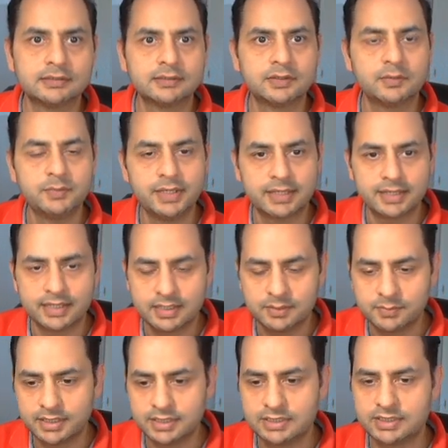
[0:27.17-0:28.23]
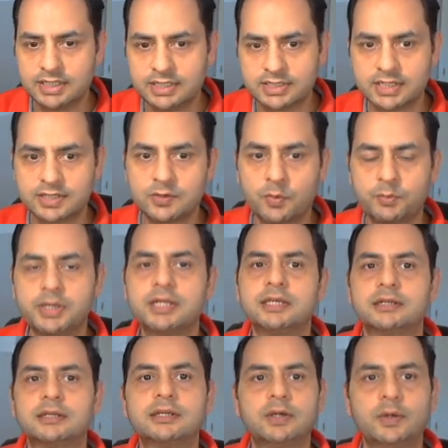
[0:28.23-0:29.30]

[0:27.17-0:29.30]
make anybody change any opinion.